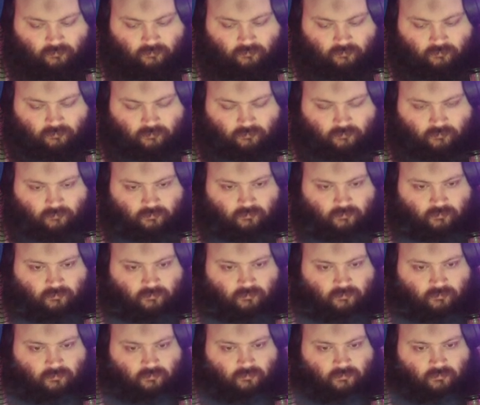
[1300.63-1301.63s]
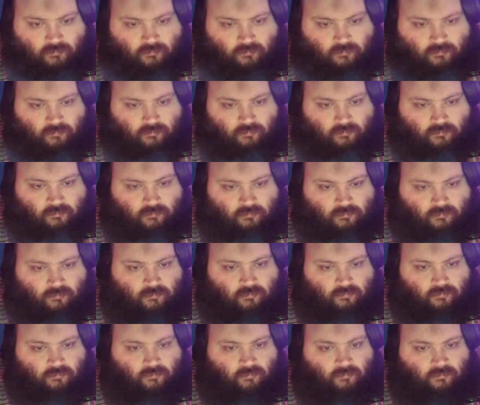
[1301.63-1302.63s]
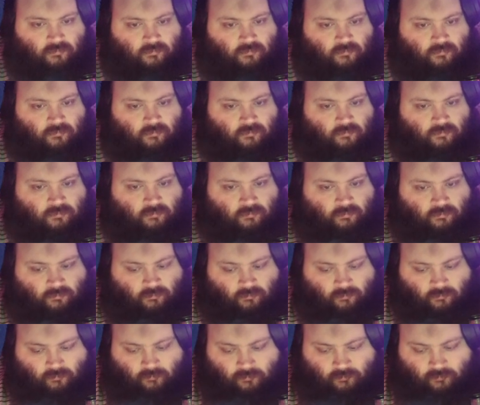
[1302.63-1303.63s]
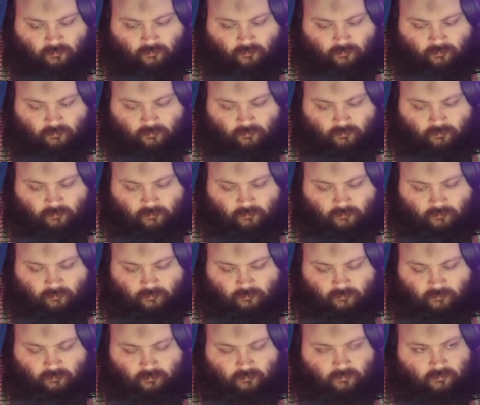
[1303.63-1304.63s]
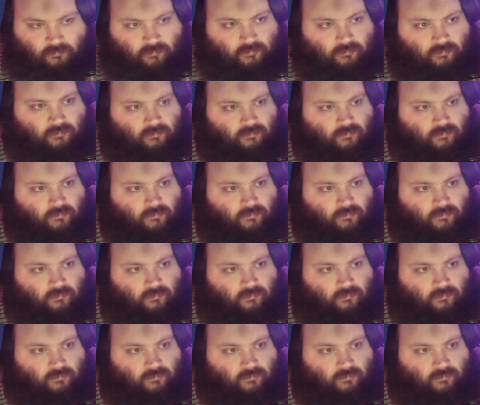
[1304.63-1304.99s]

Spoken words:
[no speech]